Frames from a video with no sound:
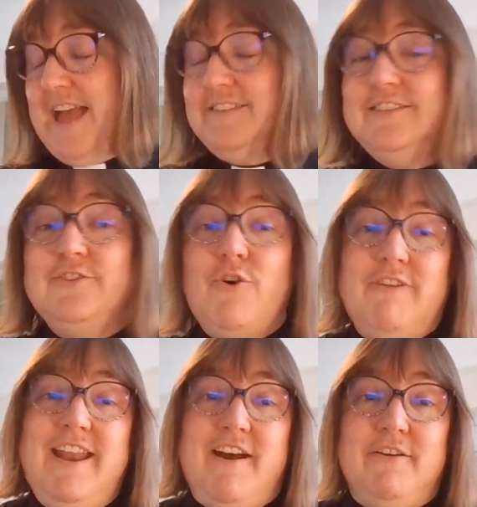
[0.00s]
And
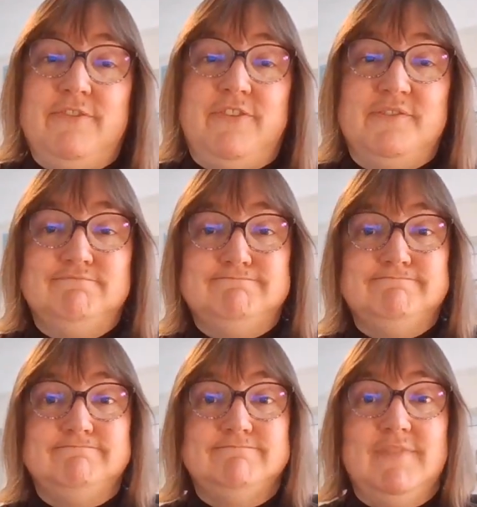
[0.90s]
sure enough,
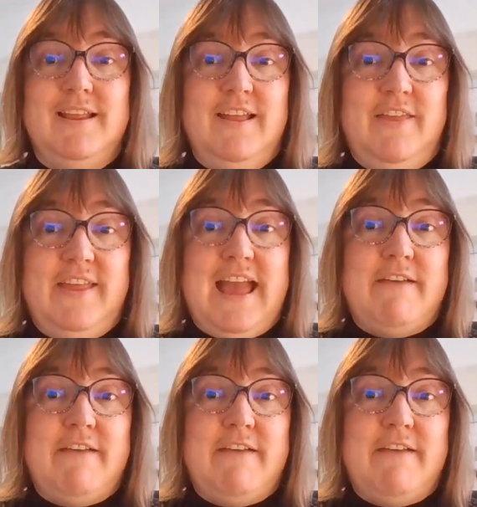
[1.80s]
they